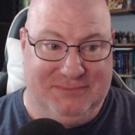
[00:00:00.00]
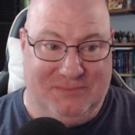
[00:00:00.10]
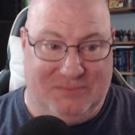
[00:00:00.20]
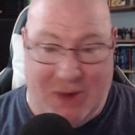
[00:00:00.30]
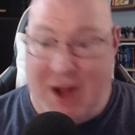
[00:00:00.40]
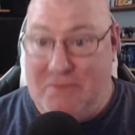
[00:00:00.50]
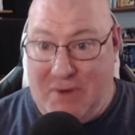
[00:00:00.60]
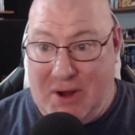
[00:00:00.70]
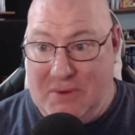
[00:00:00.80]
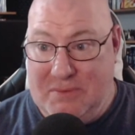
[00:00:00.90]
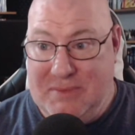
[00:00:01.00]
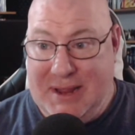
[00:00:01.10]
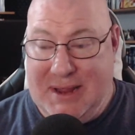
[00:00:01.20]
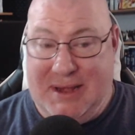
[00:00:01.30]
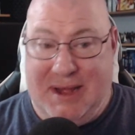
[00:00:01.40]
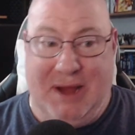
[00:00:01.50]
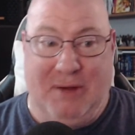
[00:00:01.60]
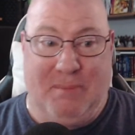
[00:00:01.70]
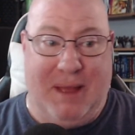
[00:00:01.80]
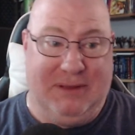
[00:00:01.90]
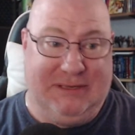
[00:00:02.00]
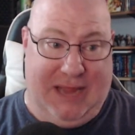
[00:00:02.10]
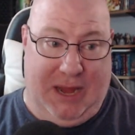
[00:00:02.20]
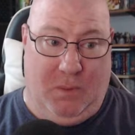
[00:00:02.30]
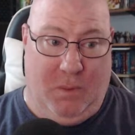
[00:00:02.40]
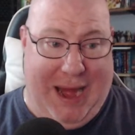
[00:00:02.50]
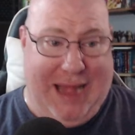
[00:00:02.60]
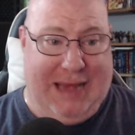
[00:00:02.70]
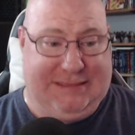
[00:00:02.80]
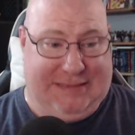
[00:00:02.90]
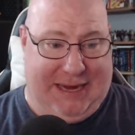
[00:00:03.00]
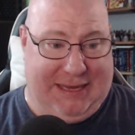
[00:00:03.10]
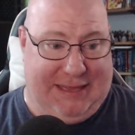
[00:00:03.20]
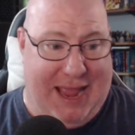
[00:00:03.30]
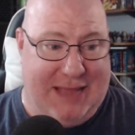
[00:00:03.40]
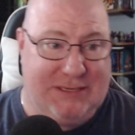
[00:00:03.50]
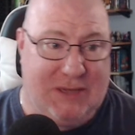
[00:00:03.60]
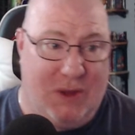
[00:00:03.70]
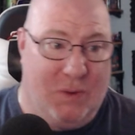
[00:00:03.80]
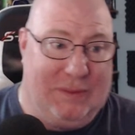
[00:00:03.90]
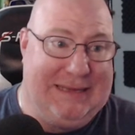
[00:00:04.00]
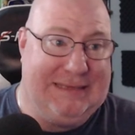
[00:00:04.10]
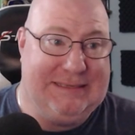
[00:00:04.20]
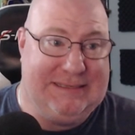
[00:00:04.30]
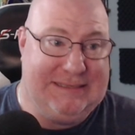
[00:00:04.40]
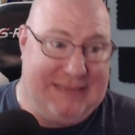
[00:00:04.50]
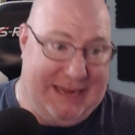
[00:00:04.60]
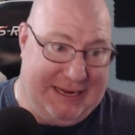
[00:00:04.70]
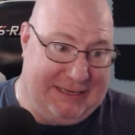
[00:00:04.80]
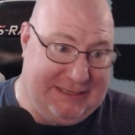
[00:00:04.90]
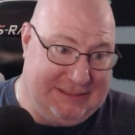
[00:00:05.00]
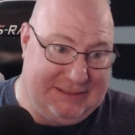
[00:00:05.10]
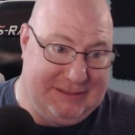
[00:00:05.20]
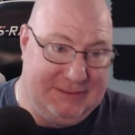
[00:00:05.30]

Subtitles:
Rot-row. Now you're probably saying, wait a second, that's only 6.